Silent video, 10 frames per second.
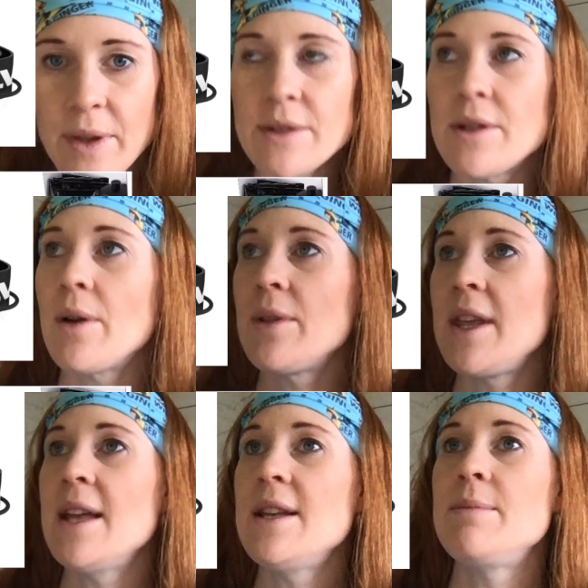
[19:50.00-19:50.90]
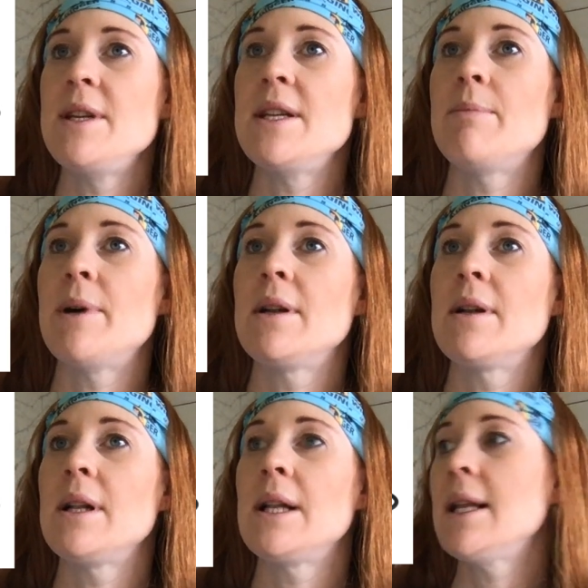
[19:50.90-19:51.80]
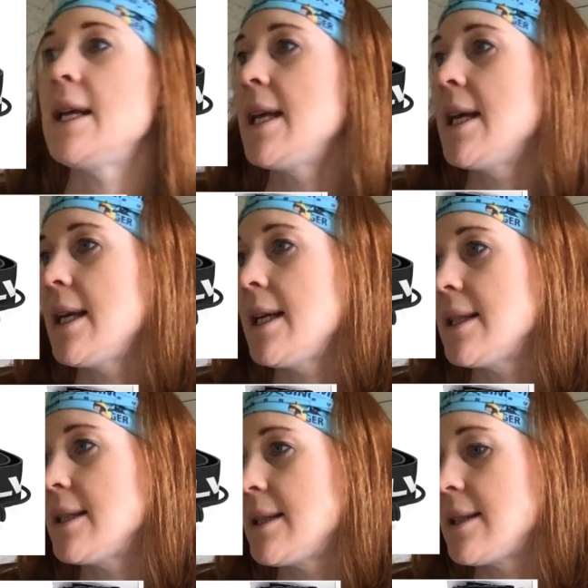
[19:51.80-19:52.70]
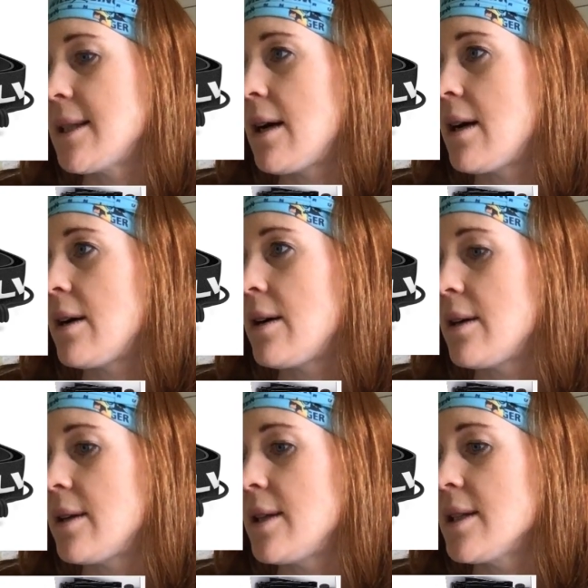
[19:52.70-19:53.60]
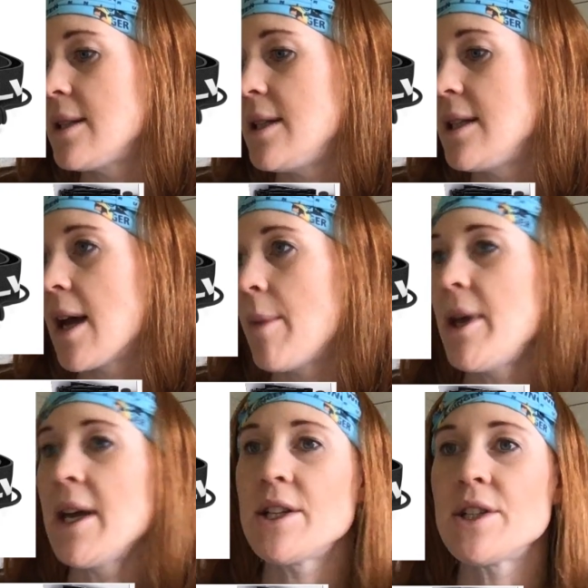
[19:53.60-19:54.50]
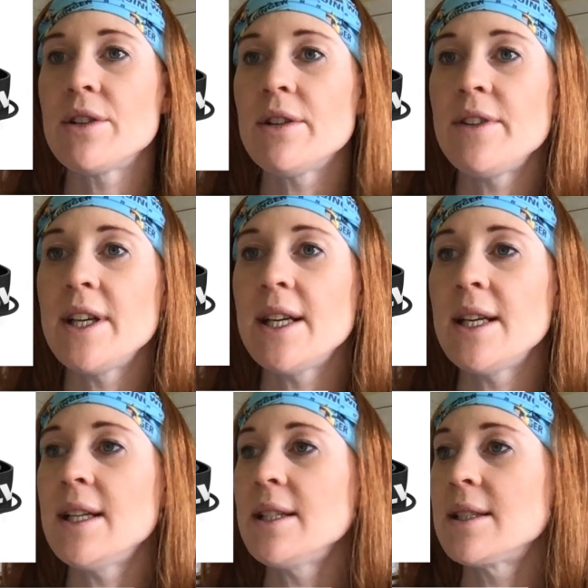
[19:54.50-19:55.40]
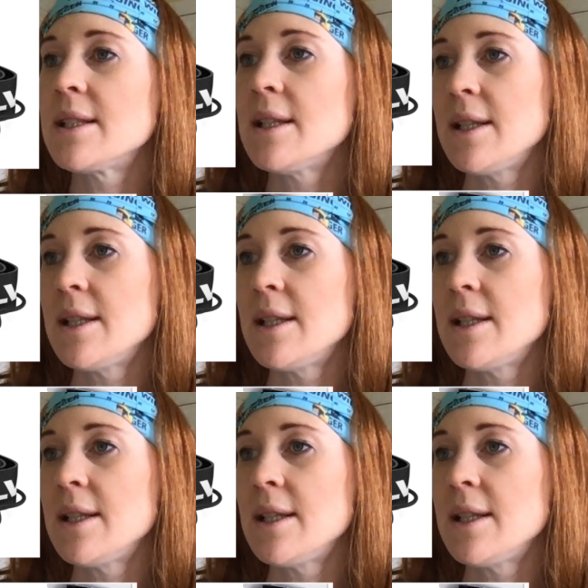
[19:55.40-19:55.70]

So the Intermediate bundle is... Oh, I just need to get a picture of it.